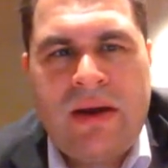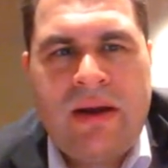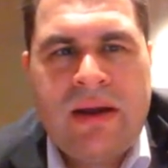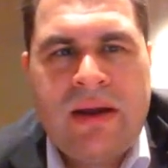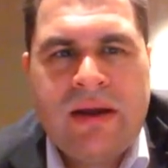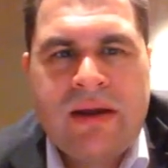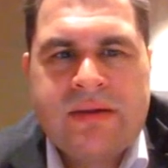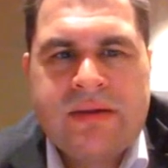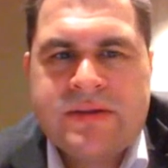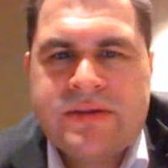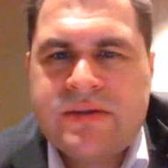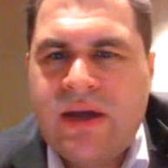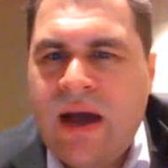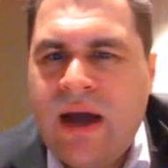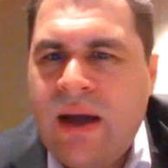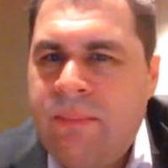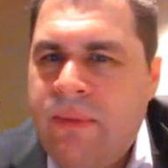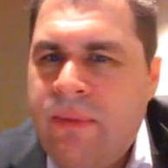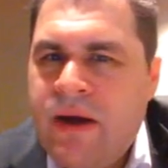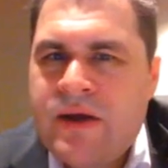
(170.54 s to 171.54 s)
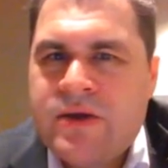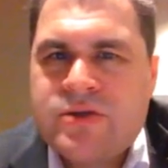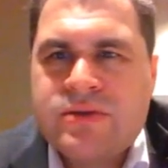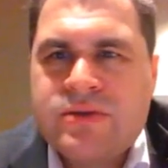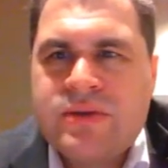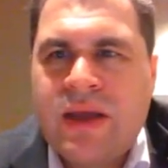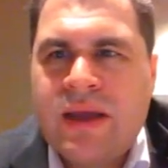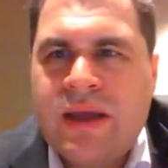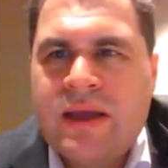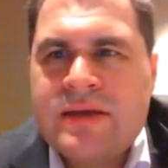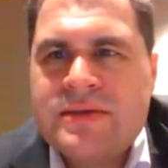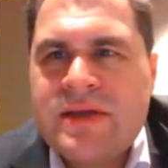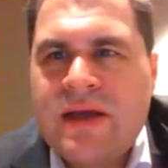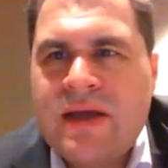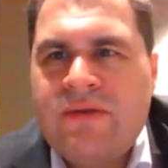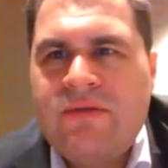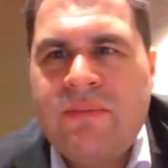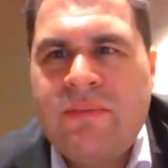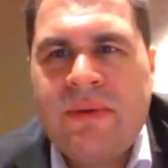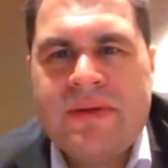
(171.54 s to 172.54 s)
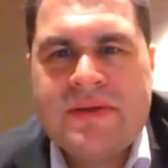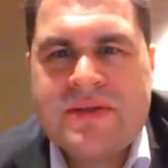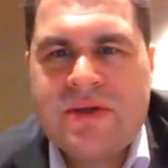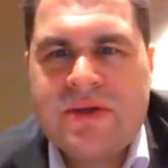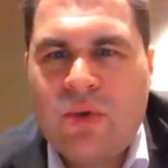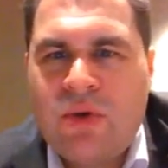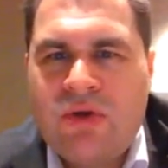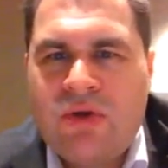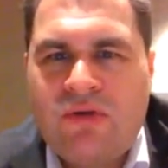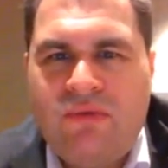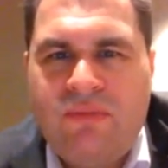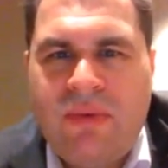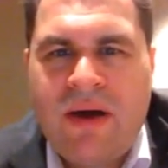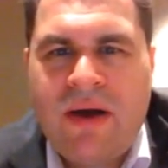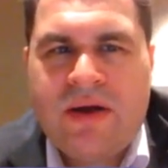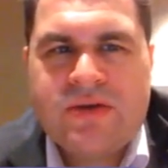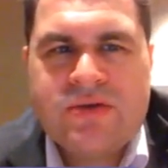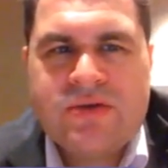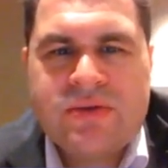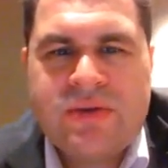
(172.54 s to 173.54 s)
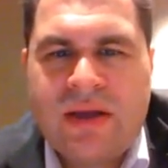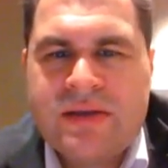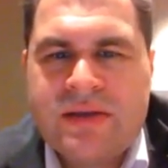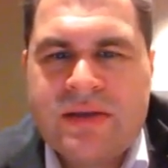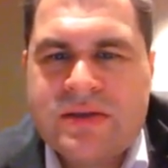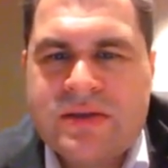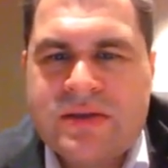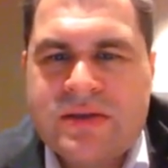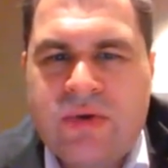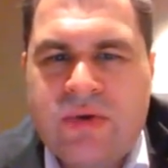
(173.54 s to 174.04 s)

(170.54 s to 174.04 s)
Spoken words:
by link. This is a Python. I guess everybody's aware of Python, and this